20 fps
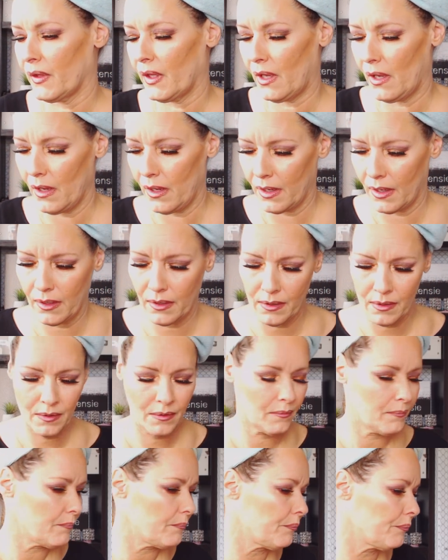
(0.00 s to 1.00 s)
Okay,
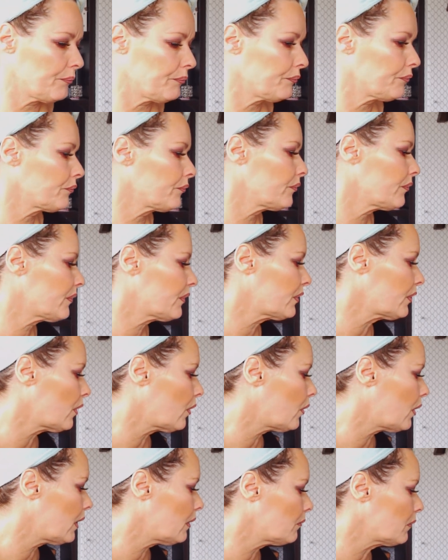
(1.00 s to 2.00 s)

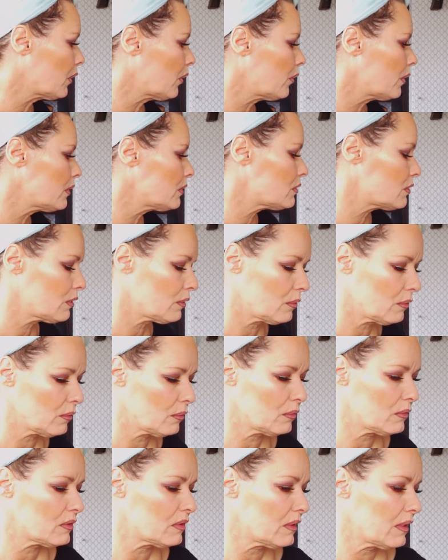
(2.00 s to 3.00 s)
so
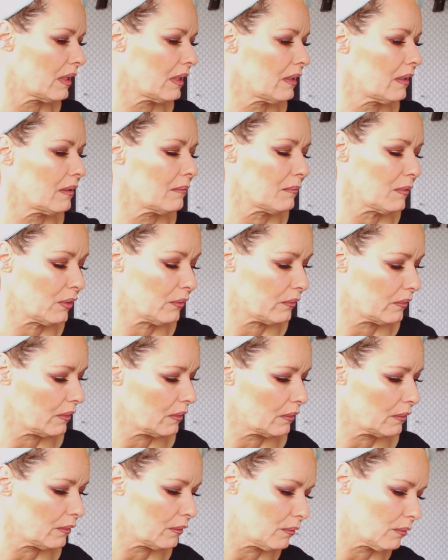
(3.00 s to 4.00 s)
today I'm
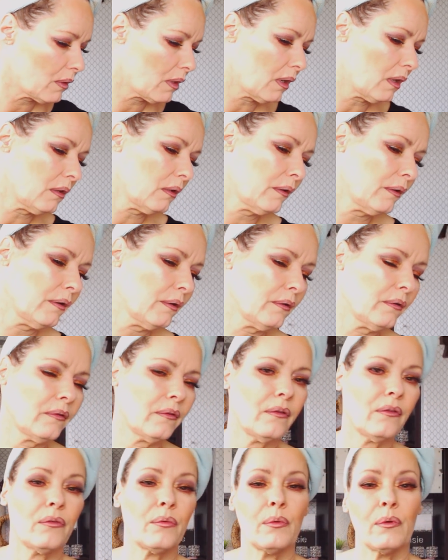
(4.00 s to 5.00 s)
using a new color
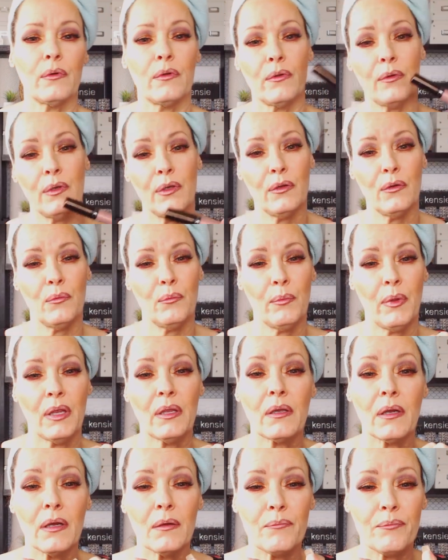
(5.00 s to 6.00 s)
since we're doing new
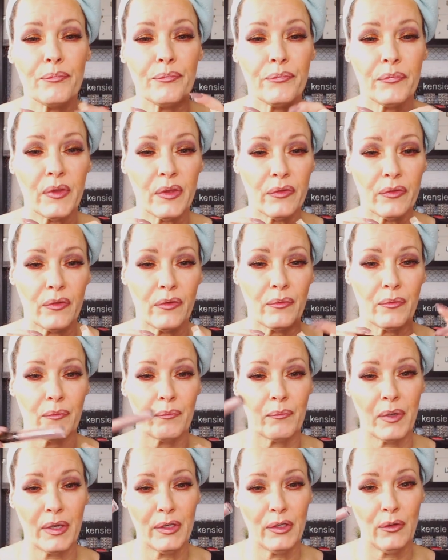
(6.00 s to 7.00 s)
makeup. This is
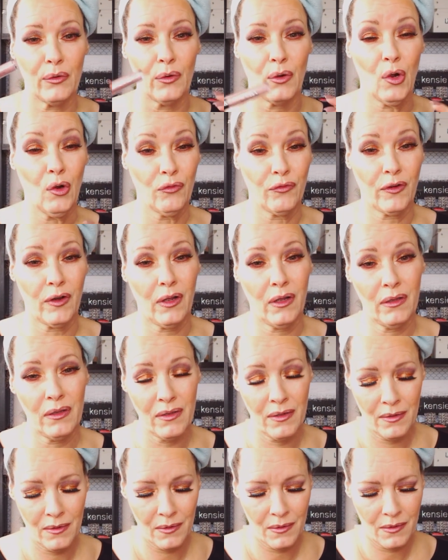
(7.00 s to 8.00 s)
my new Ofra.
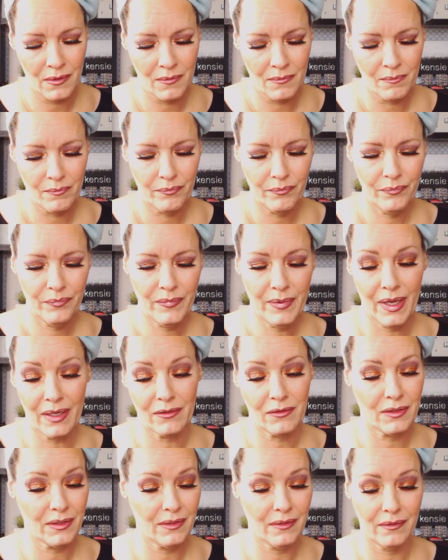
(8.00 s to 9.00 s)

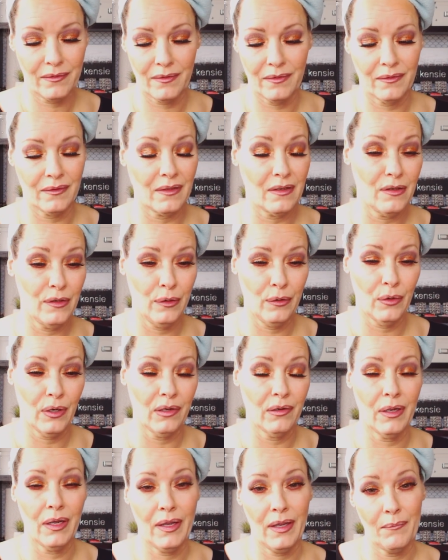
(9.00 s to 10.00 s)
Actually, this isn't new.
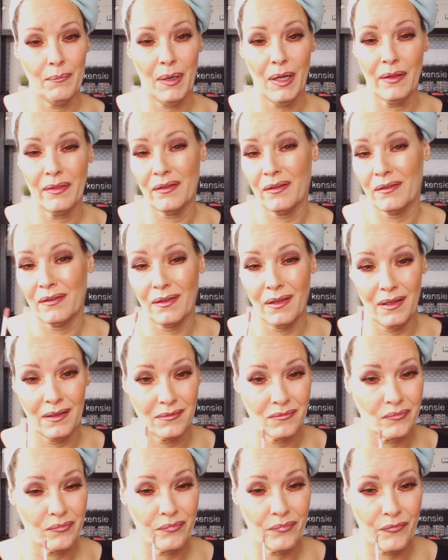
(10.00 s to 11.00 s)
I bought this
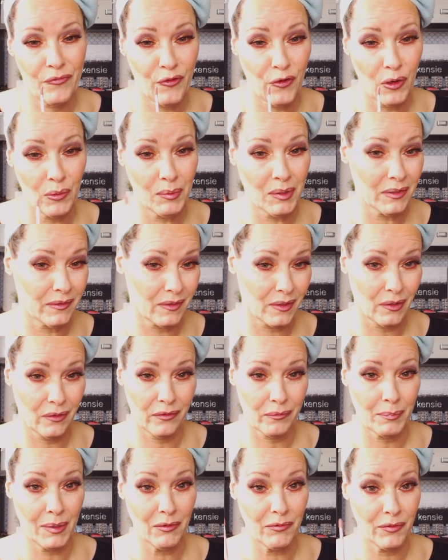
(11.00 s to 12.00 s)
like 4 months ago.
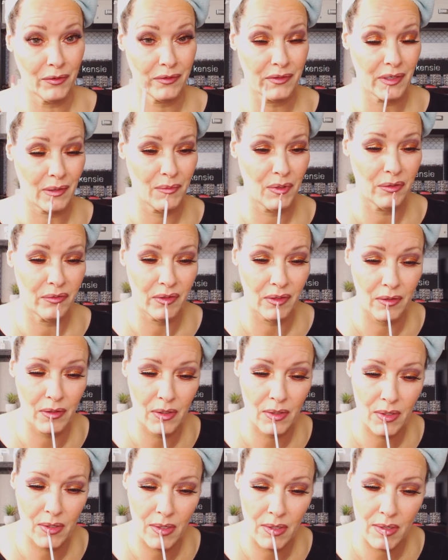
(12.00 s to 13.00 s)
It's my first time using
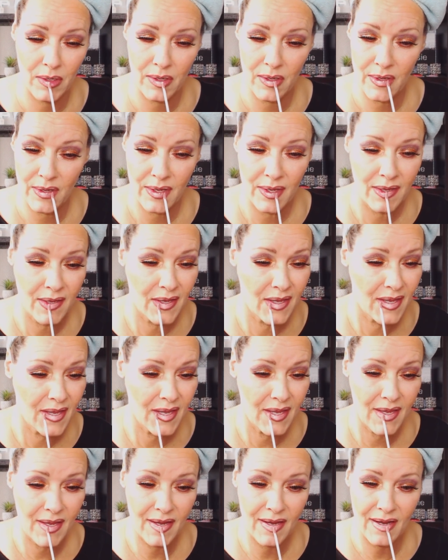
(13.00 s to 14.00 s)
it.
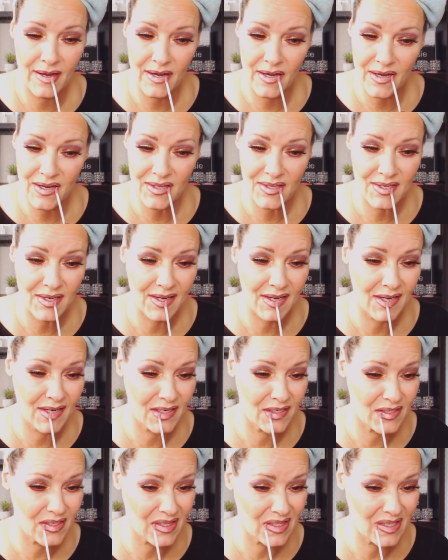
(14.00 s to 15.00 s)
And it's
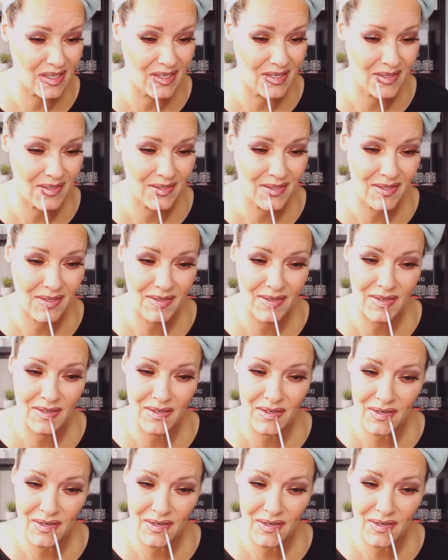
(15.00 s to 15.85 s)
Angeli's,